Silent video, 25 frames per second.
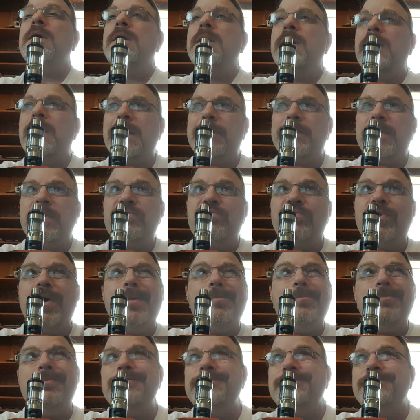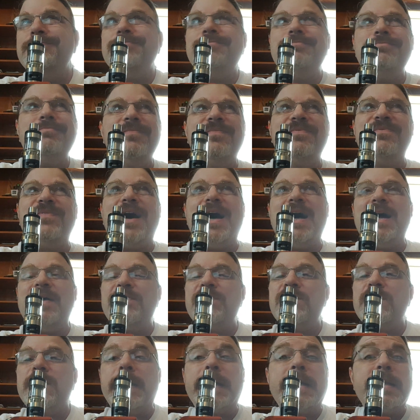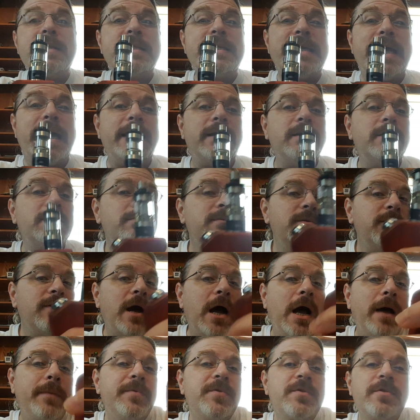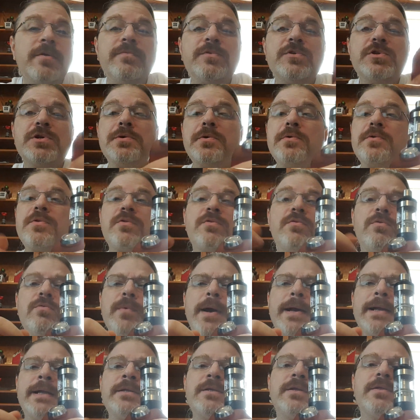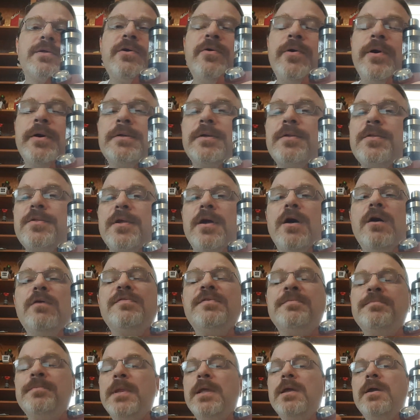and I'm going to drip 5, 6, 10 drops of juice right into the coil itself,